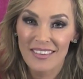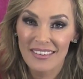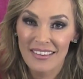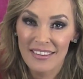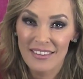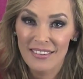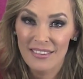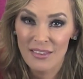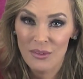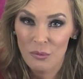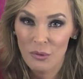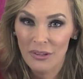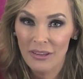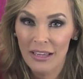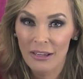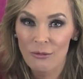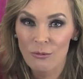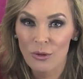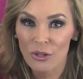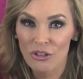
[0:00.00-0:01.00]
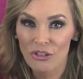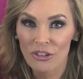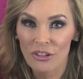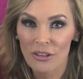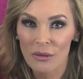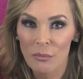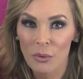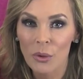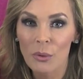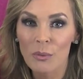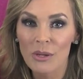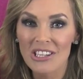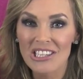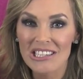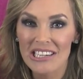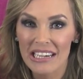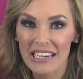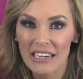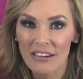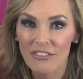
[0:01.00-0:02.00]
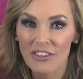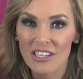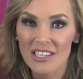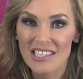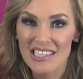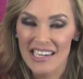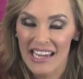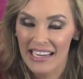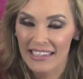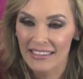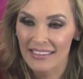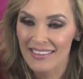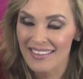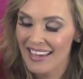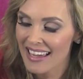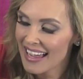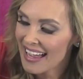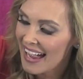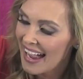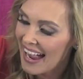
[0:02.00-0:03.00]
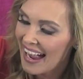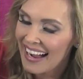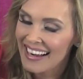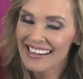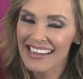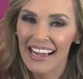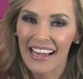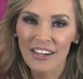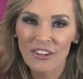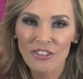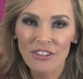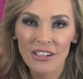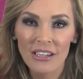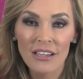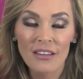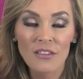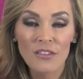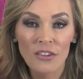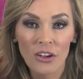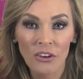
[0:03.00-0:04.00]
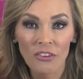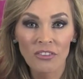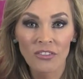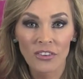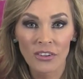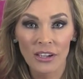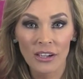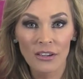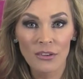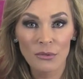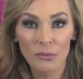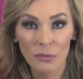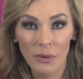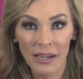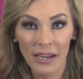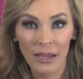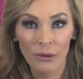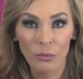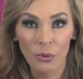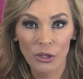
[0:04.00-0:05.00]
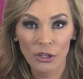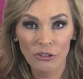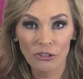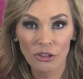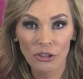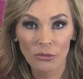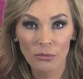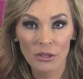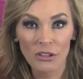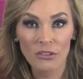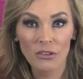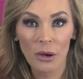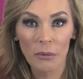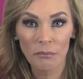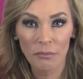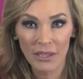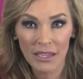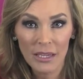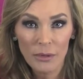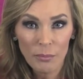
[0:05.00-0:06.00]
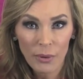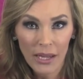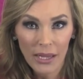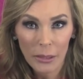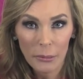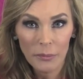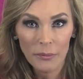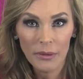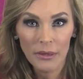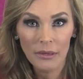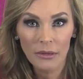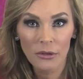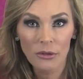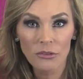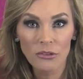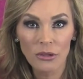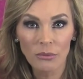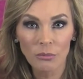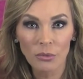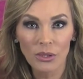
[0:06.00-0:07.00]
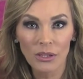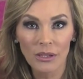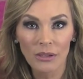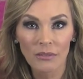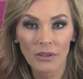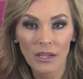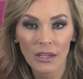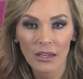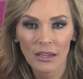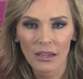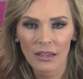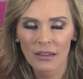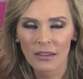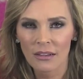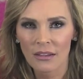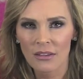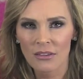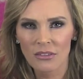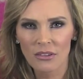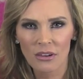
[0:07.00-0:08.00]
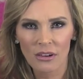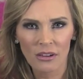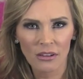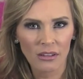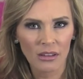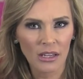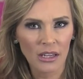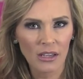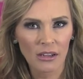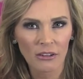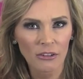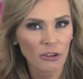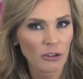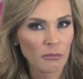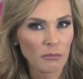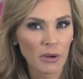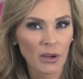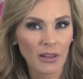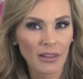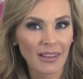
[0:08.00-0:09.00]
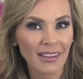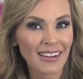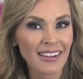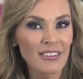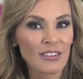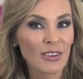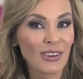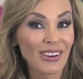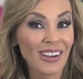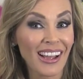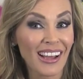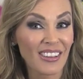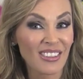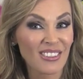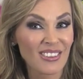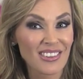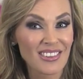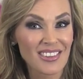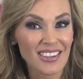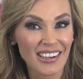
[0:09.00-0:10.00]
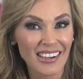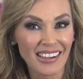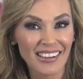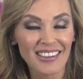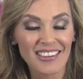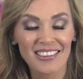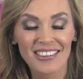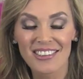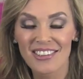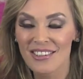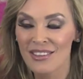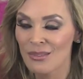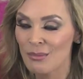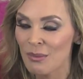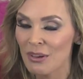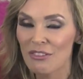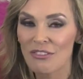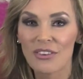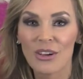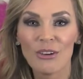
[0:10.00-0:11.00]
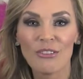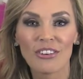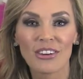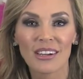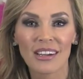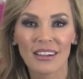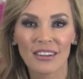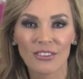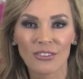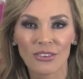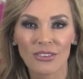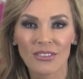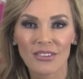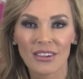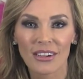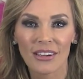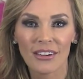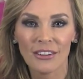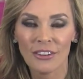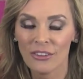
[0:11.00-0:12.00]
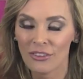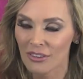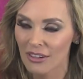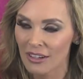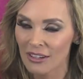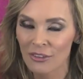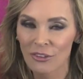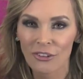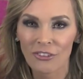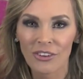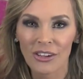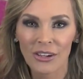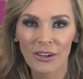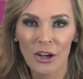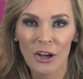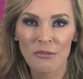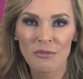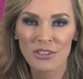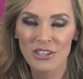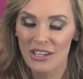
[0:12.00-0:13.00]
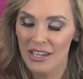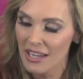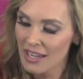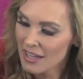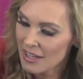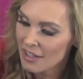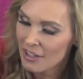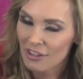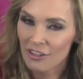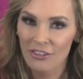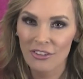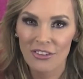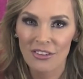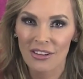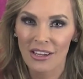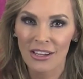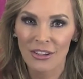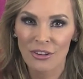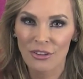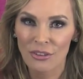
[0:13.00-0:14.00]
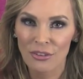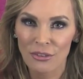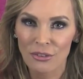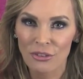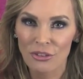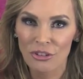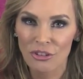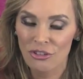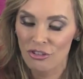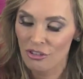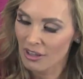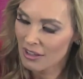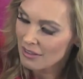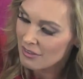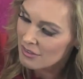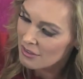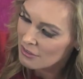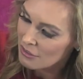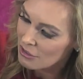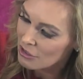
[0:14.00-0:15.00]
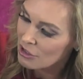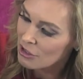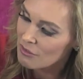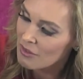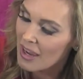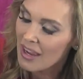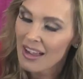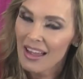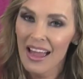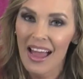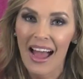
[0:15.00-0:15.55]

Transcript: This is the one that I'm watching at the moment, David Tennant. And actually it's so funny because when I watch him, he's got Billy Piper that goes on with him, and then he's got the girl called Martha, and he's got Catherine Tate. Actually she's my favourite, Catherine Tate. I love her comedy. It's such a dry sense of humour.